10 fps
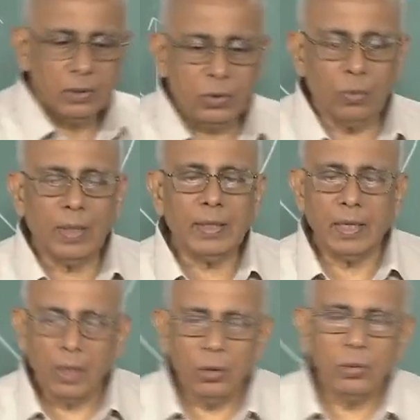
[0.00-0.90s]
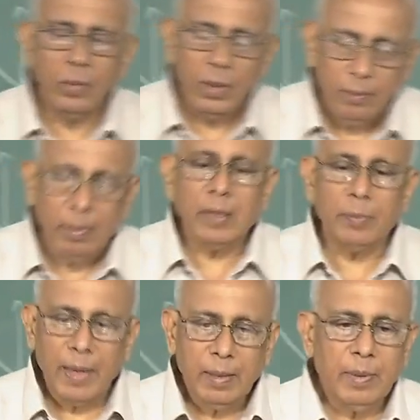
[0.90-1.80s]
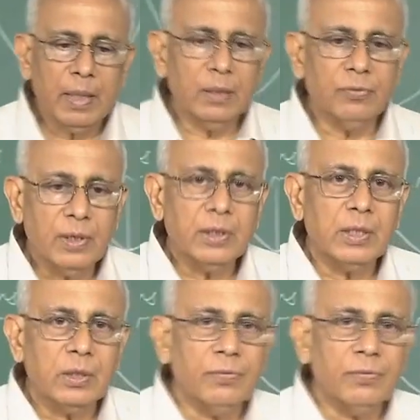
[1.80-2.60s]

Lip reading: So one can now multiply it by other functions